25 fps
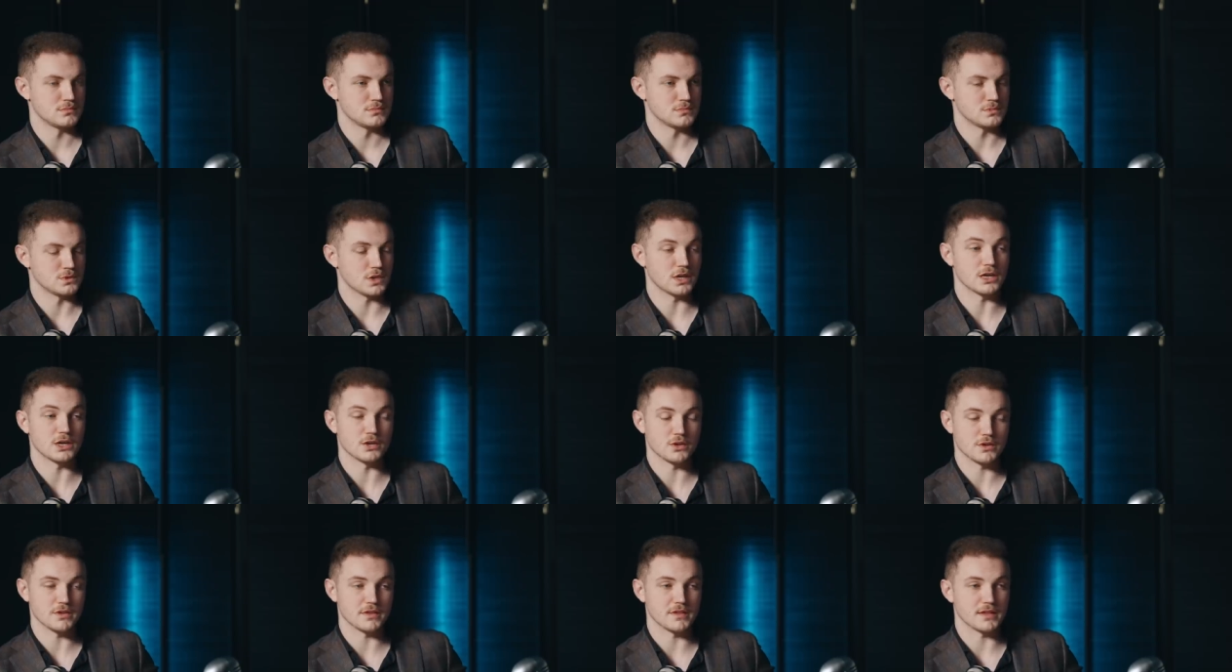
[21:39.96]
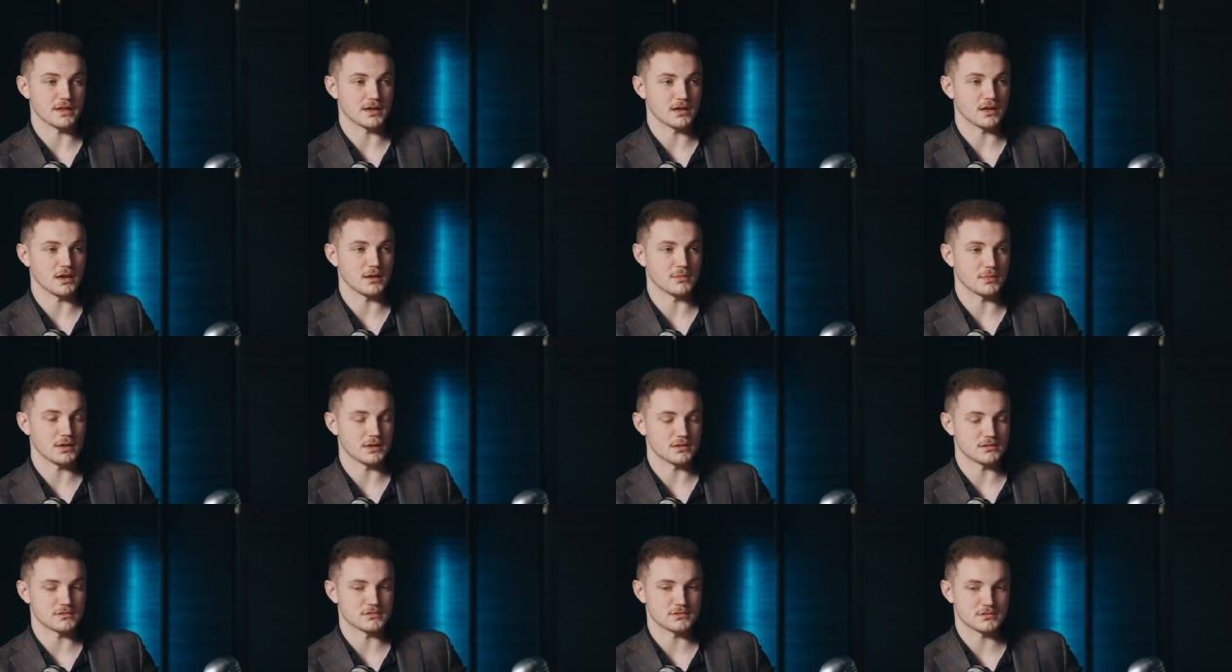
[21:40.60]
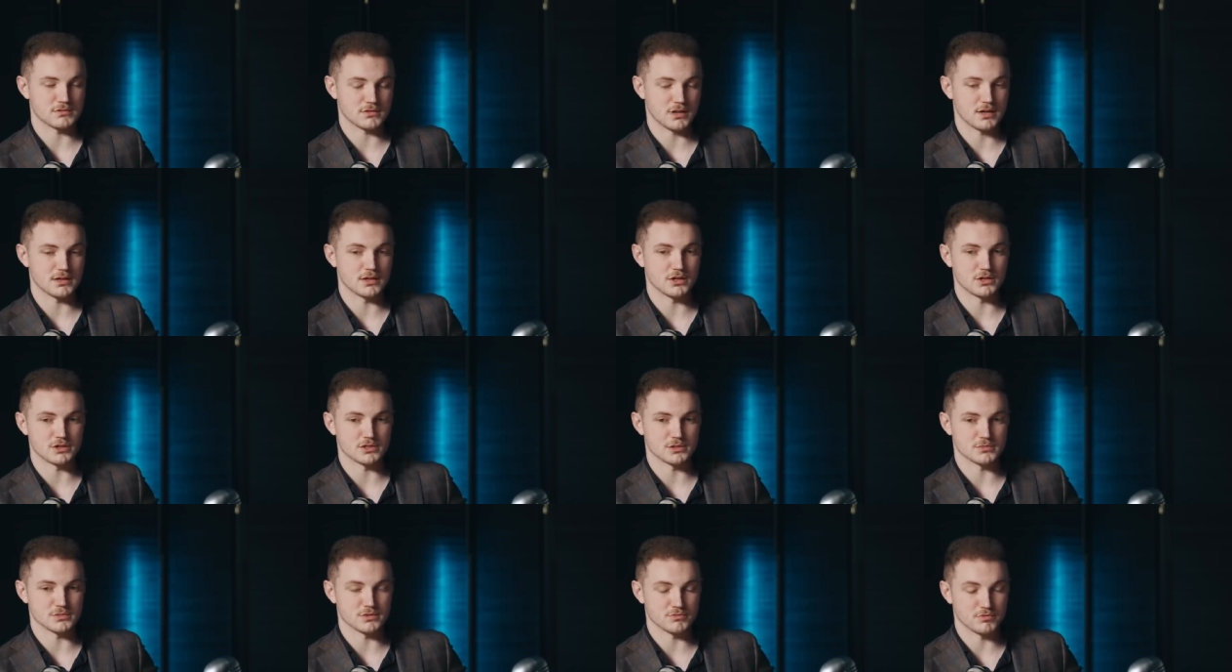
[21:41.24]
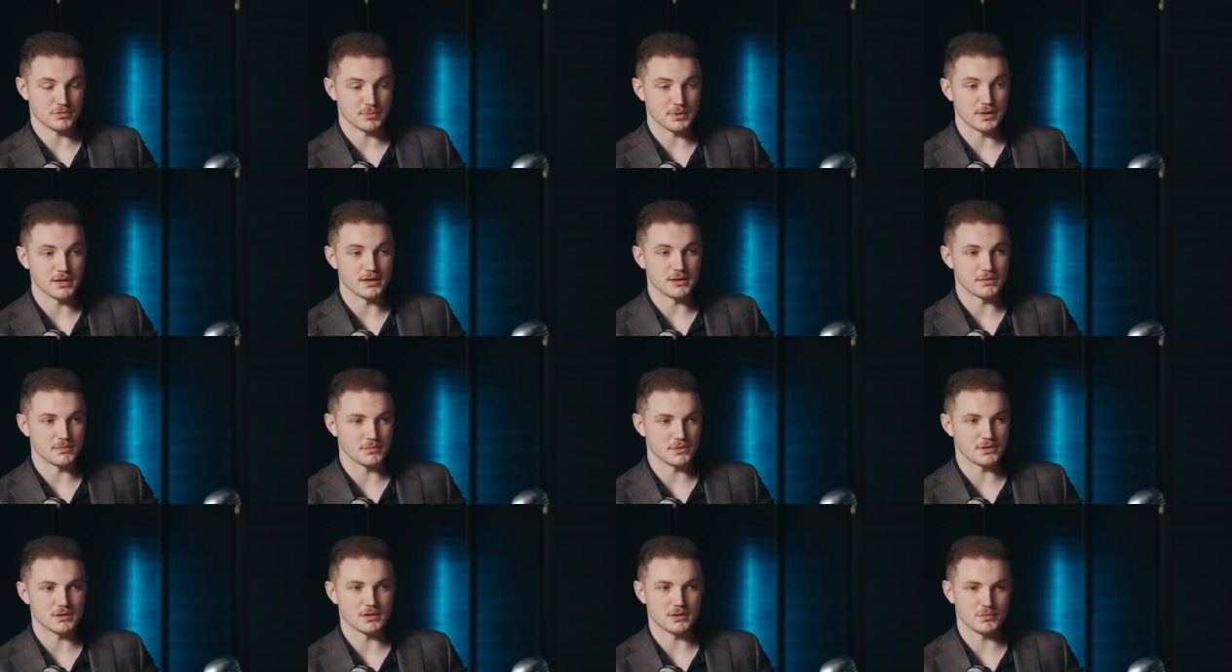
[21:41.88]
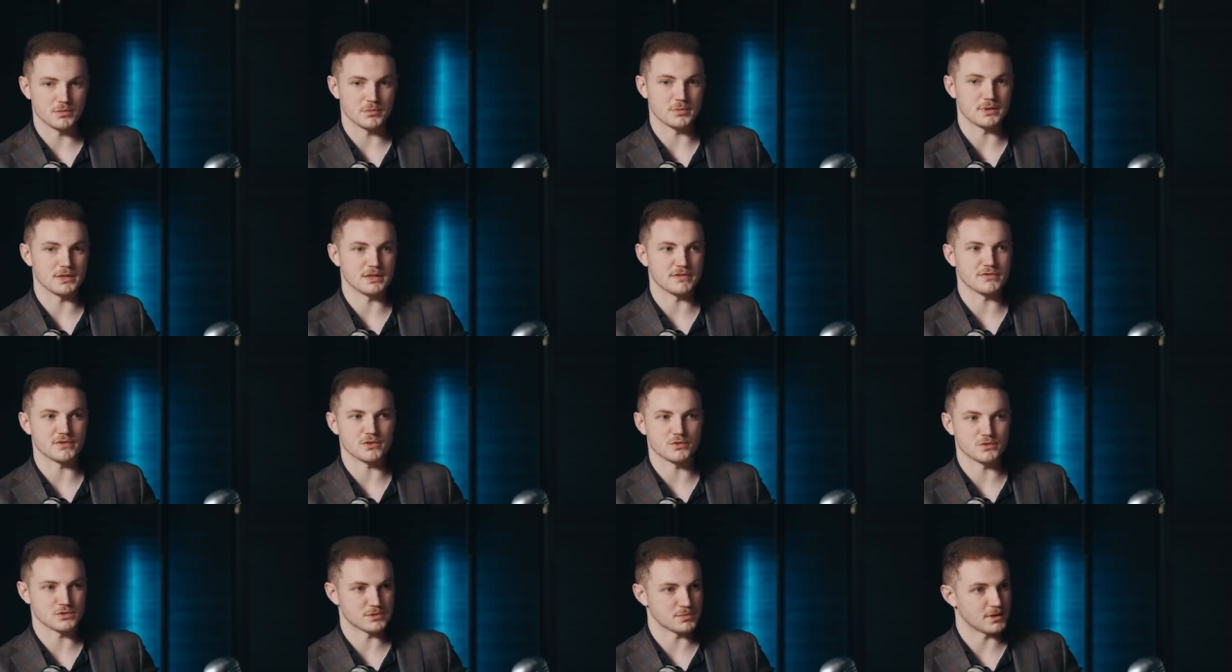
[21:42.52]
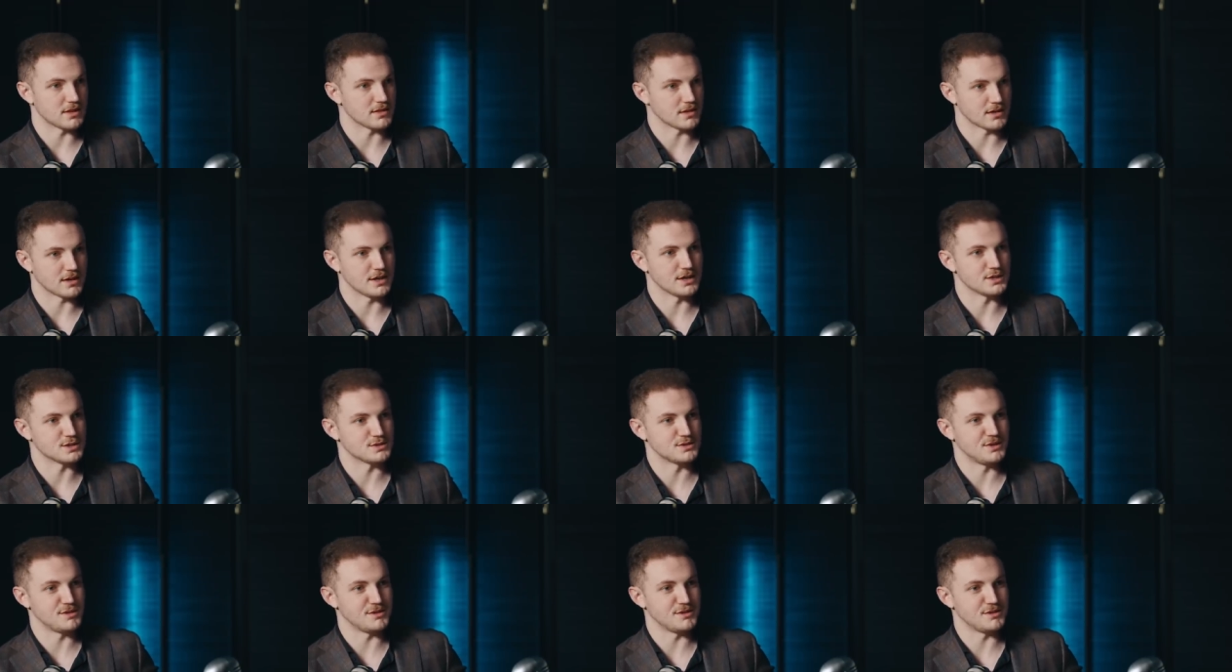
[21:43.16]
certainly not that they come. I'd try and urge them to remain, but it would be difficult to make the case